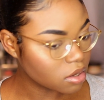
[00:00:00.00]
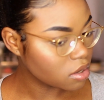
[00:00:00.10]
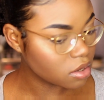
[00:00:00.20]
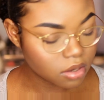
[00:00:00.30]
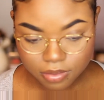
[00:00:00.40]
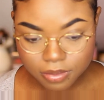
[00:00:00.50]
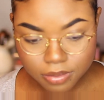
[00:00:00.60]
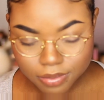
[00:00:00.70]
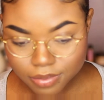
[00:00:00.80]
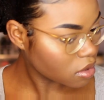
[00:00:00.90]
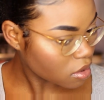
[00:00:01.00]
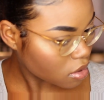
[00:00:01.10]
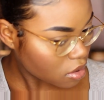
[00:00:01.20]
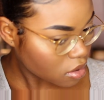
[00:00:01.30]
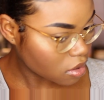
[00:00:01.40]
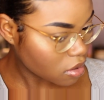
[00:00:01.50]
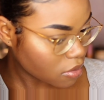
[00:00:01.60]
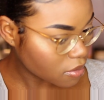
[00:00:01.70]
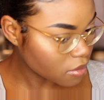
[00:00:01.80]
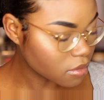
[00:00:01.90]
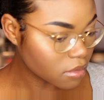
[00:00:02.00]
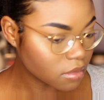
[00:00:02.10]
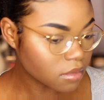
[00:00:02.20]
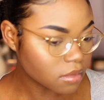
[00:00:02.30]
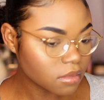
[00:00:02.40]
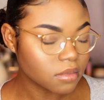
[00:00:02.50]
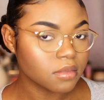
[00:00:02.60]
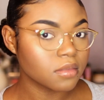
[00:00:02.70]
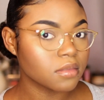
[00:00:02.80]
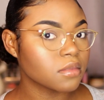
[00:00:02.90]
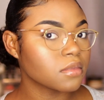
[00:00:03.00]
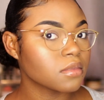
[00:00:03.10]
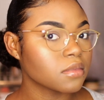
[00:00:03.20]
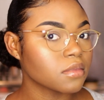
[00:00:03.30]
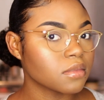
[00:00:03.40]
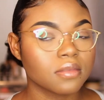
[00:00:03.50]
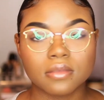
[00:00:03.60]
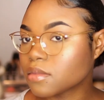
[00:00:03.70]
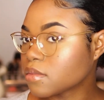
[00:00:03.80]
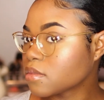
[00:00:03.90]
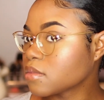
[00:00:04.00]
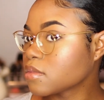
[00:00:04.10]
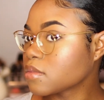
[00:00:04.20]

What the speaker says: Nothing is said.